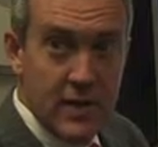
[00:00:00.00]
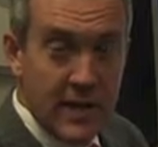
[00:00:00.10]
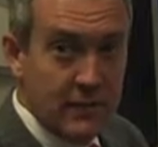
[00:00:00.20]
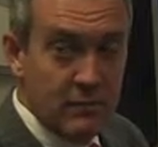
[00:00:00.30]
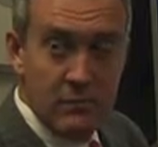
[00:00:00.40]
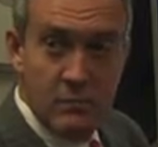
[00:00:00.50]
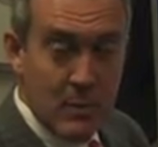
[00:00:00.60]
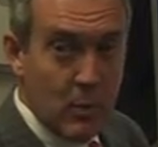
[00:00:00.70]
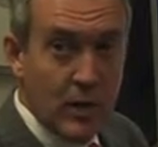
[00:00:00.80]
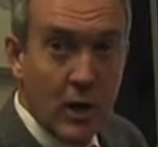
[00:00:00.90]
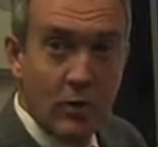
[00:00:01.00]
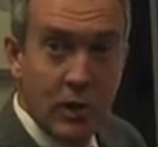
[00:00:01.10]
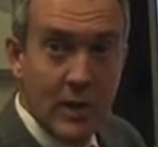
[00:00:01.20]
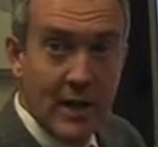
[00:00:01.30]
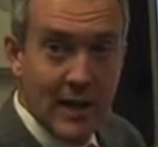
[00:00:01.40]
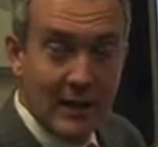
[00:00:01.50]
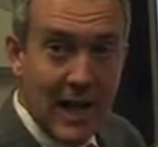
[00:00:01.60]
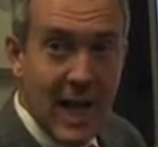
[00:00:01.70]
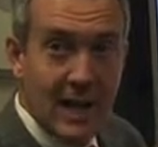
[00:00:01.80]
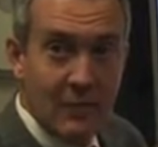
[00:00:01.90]
that people can go to and get
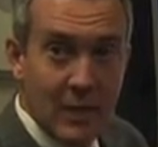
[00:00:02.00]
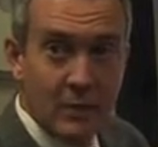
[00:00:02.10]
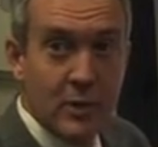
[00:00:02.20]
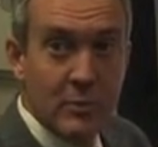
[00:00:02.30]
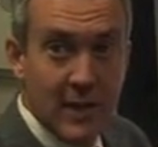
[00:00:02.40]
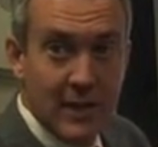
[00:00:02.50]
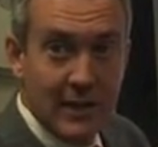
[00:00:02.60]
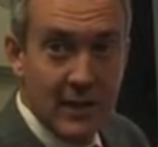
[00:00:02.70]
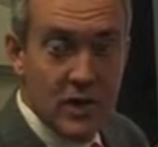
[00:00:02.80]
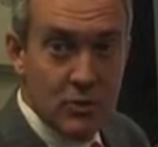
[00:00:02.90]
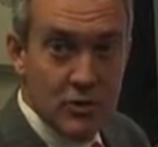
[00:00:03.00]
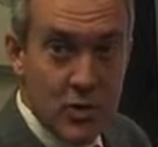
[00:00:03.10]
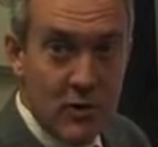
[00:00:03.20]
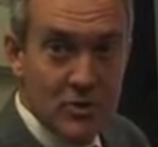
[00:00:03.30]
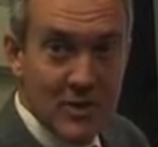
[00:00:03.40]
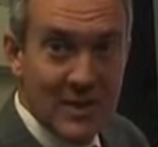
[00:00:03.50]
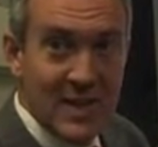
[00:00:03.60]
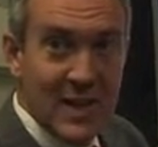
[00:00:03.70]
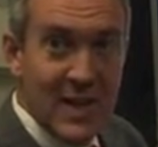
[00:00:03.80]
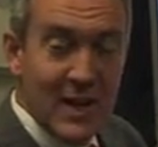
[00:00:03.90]
live, up-to-the-minute election results. And
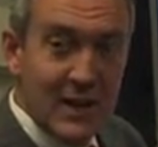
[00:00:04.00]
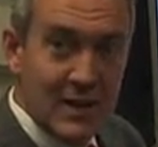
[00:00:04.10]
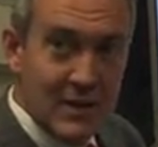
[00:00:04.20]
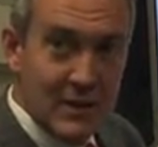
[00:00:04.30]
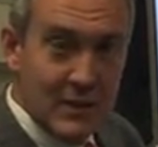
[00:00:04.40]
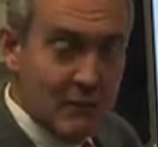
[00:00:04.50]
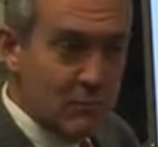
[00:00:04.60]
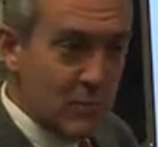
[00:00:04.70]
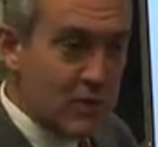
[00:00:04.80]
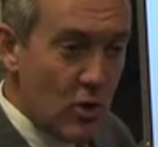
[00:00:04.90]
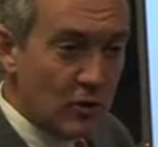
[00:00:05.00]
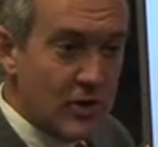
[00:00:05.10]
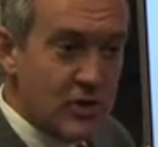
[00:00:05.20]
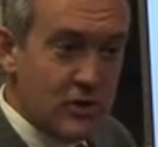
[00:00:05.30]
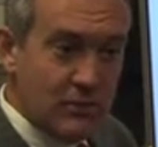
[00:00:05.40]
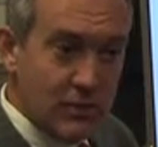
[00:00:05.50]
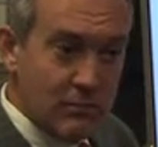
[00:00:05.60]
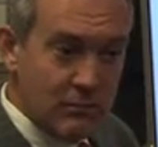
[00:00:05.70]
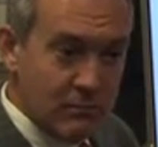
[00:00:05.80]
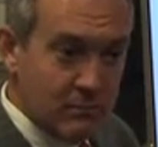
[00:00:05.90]
we started this,
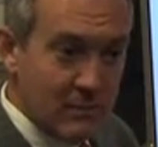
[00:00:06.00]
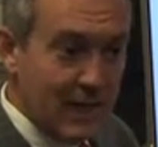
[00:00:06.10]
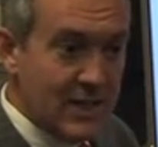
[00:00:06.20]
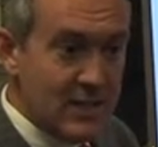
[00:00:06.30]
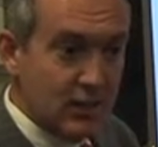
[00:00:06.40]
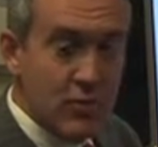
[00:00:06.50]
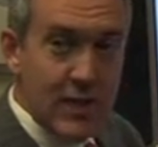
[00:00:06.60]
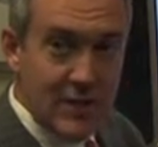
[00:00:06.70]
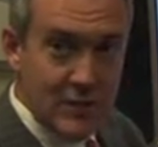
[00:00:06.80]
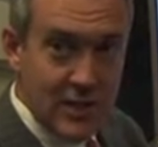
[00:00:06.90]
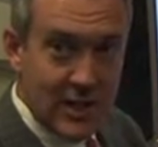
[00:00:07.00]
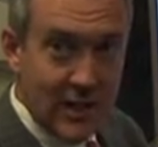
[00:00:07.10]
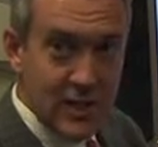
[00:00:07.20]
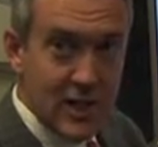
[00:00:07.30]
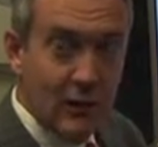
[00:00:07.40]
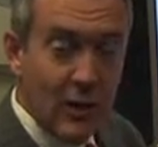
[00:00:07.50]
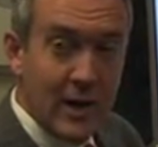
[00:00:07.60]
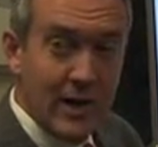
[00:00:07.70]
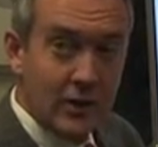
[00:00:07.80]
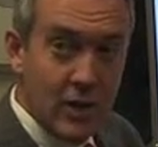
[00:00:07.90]
I guess, at the 2010 election and
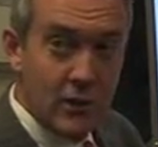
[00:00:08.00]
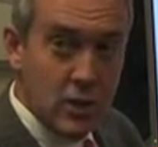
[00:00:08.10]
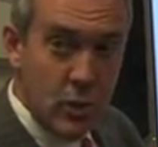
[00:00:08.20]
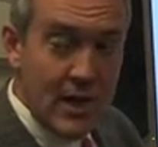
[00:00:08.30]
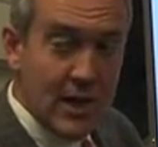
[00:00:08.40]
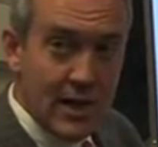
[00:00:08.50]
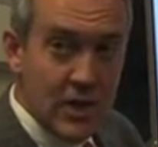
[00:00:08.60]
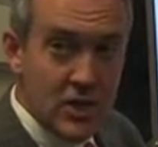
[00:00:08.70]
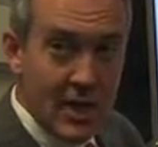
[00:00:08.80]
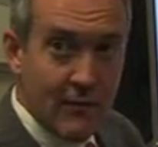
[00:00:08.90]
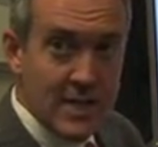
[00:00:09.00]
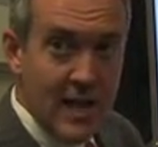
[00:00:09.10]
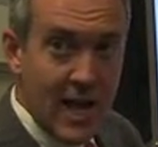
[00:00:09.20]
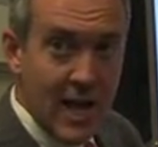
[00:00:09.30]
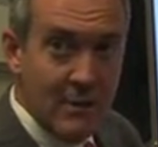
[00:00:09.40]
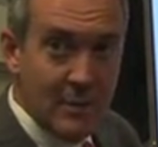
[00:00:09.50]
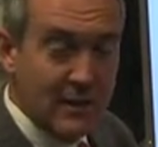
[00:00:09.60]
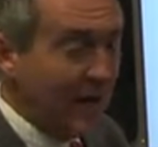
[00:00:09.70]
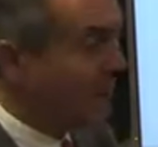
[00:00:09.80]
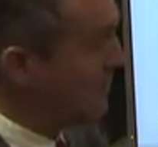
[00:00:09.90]
really continue to tweak it each and every time.
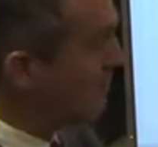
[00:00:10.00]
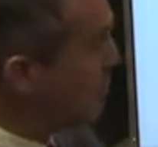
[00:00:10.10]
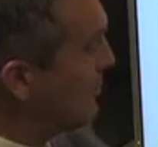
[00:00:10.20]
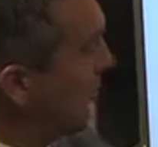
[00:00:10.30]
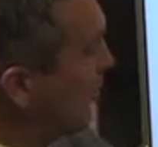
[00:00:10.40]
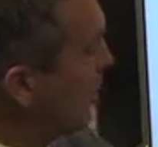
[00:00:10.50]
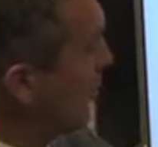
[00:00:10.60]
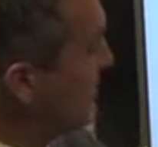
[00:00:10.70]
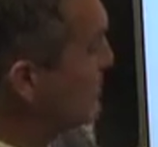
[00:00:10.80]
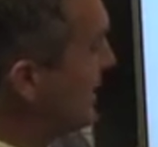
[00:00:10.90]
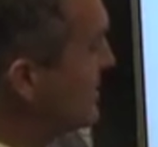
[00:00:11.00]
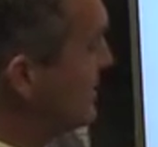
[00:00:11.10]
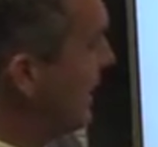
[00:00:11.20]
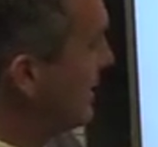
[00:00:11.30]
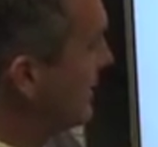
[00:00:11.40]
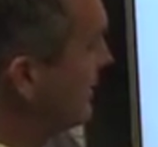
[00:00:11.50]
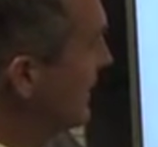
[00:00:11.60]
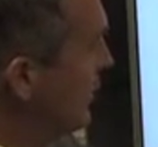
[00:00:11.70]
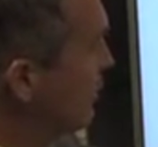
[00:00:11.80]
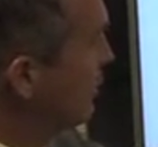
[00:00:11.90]
But now people are going to be able to go to our website tonight
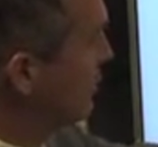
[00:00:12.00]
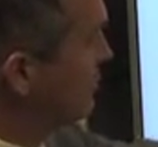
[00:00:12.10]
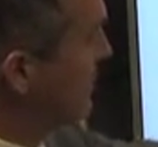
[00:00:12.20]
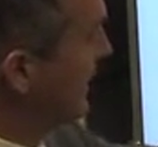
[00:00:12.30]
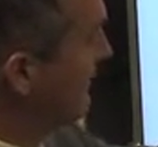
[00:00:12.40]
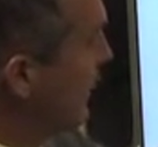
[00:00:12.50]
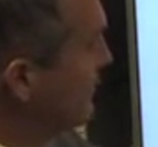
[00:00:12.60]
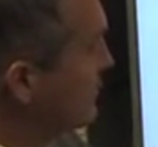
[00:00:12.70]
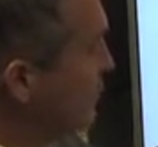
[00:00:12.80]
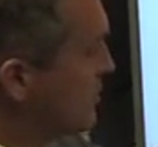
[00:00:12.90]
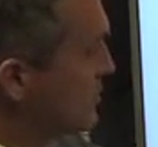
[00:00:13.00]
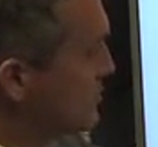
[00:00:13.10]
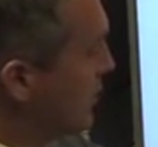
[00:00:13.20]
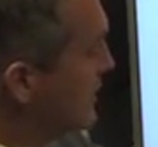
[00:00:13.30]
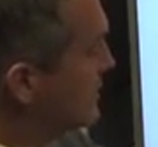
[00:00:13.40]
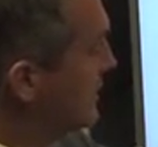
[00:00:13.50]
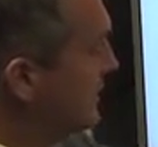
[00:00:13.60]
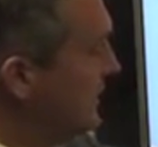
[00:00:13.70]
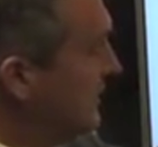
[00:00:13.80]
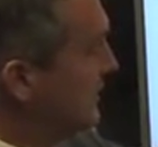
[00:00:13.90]
and go to the respective offices, whether it's president,
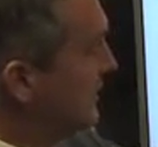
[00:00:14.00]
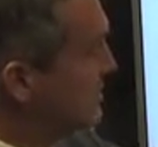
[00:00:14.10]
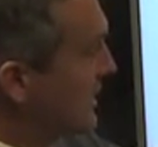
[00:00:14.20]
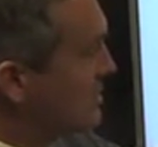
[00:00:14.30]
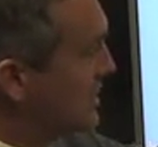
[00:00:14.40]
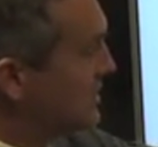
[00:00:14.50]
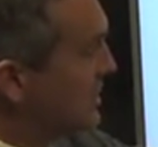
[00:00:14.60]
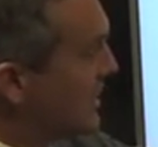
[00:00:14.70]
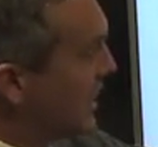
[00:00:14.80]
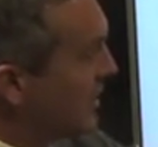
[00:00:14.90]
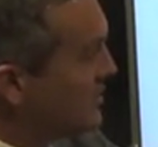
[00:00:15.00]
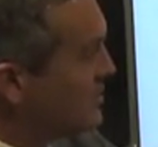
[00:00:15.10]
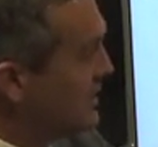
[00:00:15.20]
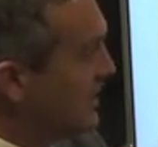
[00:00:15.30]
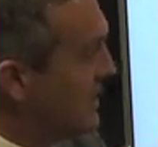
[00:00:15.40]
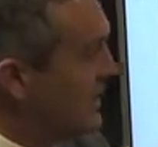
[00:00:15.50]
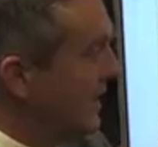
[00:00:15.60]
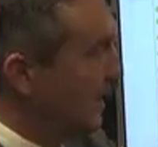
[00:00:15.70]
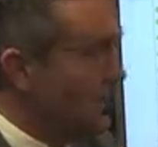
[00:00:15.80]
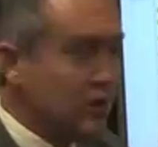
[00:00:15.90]
state senate, state house. They
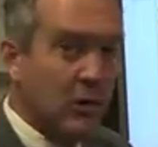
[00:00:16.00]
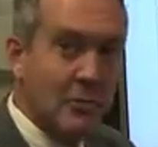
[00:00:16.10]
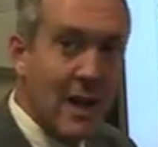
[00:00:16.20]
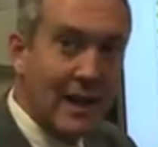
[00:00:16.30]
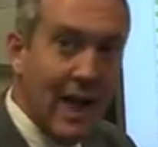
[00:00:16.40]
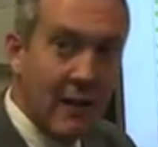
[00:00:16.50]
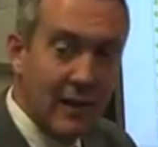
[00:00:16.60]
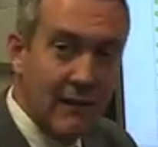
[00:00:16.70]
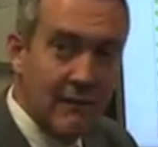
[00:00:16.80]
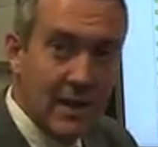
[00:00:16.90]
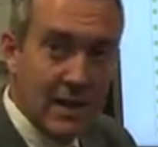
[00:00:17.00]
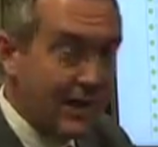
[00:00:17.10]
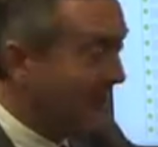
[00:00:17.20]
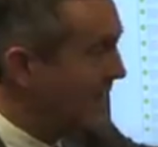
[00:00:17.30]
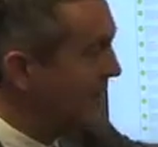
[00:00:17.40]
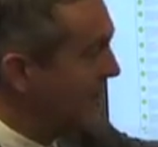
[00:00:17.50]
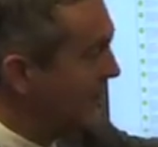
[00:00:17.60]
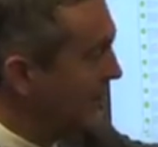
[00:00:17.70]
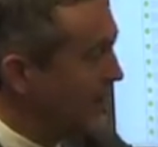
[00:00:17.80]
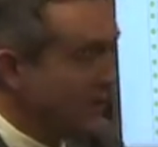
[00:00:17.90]
can also look by county. They can even
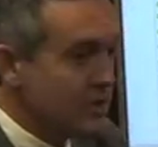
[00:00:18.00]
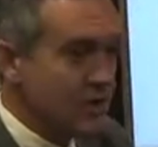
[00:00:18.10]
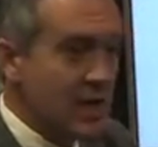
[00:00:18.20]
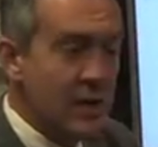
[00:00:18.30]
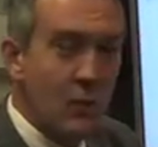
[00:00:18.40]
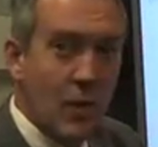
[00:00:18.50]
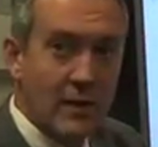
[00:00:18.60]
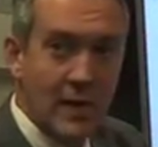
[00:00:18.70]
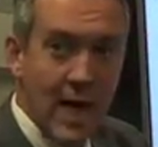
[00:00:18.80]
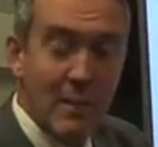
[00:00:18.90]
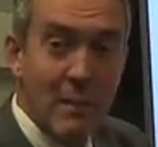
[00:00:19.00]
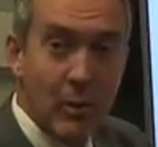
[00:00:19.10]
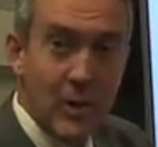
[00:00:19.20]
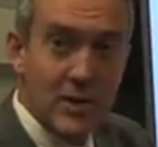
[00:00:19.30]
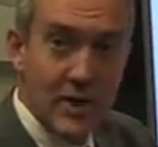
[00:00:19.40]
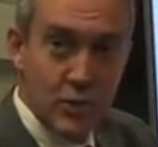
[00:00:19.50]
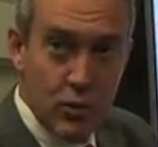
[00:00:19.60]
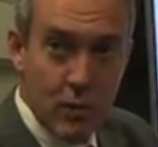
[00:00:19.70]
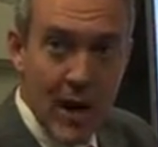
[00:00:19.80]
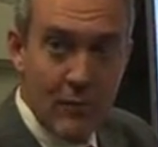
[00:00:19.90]
click here to see what how many precincts
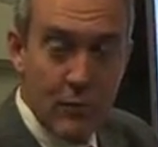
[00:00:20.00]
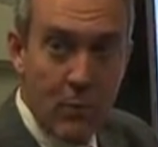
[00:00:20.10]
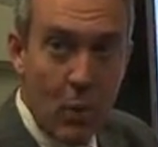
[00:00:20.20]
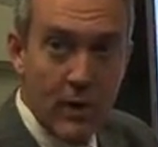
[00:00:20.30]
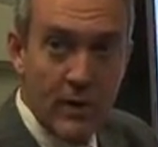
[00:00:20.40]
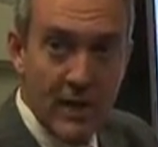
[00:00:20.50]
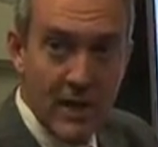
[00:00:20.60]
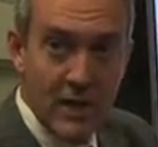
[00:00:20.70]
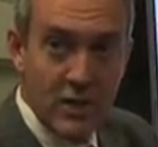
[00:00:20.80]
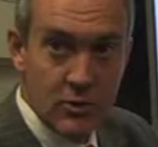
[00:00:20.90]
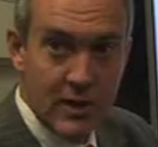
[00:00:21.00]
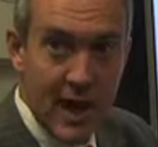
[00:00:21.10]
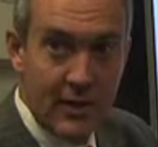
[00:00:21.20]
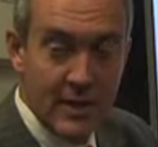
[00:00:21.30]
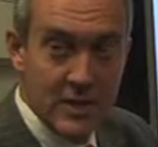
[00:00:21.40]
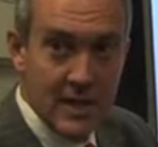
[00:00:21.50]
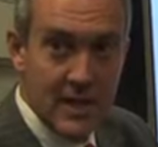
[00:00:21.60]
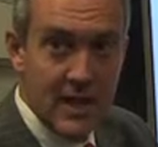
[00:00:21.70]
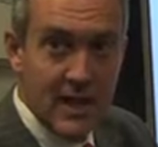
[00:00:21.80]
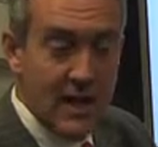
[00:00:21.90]
have reported in each of those counties
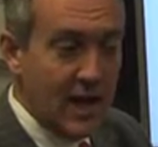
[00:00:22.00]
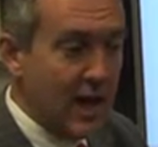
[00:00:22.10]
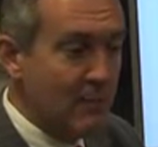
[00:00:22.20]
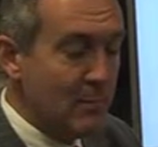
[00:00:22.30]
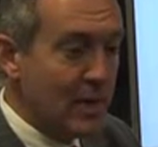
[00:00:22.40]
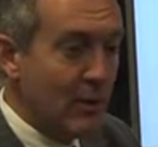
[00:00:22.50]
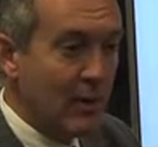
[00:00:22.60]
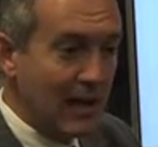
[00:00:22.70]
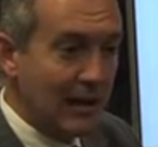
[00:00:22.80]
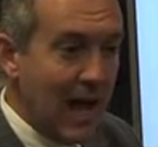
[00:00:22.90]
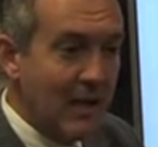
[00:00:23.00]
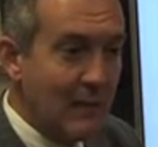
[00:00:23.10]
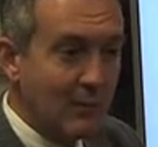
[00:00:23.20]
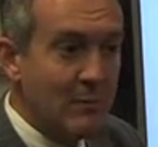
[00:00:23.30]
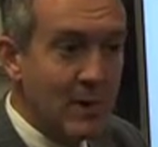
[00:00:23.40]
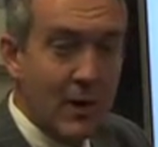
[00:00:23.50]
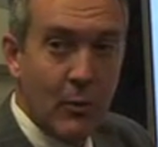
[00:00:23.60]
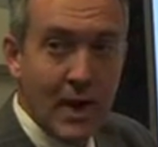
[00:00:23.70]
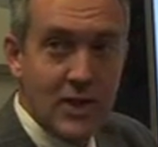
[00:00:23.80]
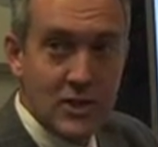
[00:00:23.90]
and be able to get live up-to-the-minute
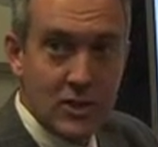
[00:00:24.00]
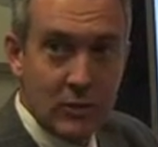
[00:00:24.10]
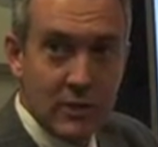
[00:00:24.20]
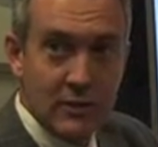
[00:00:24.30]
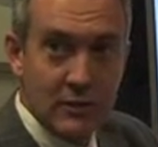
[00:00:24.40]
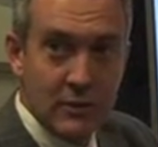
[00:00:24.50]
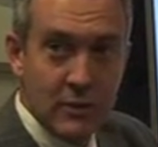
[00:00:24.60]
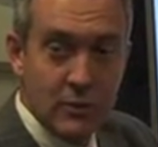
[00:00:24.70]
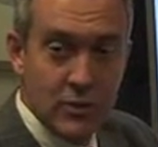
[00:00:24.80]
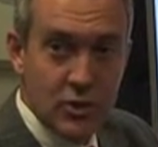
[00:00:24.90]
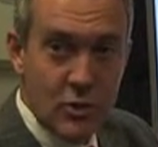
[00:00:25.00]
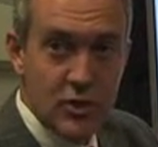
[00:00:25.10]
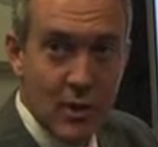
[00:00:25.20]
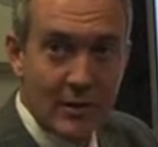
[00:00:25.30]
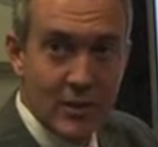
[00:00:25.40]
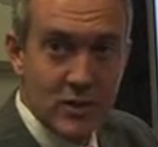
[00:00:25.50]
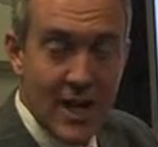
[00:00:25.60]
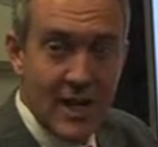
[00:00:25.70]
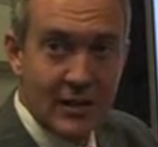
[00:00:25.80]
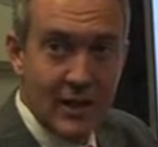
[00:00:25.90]
races on the results around the
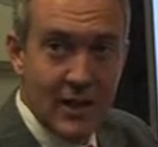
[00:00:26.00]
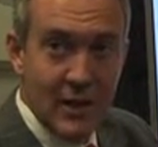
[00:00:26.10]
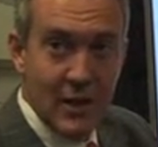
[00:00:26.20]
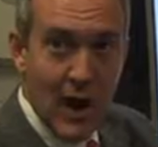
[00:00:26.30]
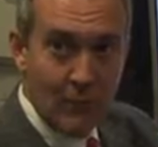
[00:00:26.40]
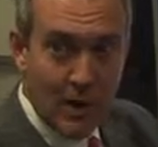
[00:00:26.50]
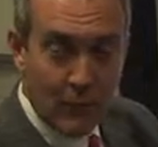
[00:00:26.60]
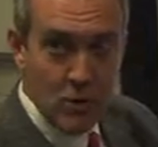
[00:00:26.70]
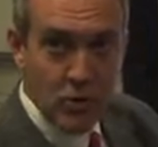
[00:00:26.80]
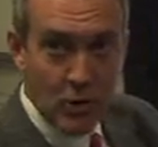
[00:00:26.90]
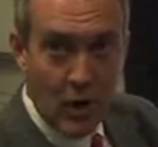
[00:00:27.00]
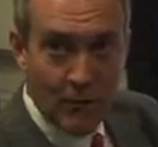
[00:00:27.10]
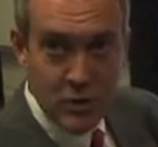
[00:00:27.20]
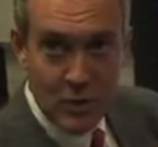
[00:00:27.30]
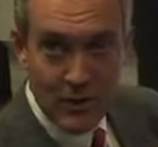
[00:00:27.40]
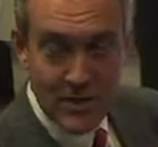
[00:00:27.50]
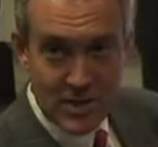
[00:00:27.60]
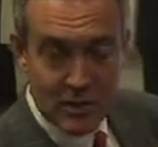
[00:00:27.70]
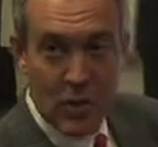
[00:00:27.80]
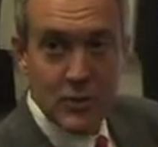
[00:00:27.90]
state. After I first took office, one of the things
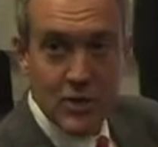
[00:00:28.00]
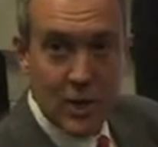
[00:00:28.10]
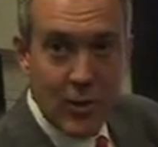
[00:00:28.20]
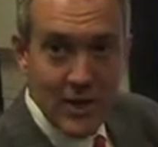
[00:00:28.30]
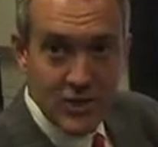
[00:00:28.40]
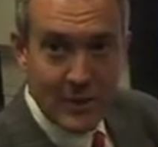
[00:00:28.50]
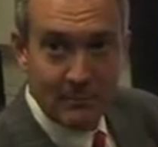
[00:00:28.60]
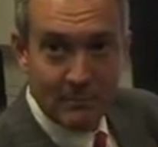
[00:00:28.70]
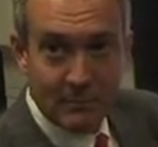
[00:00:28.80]
I thought was interesting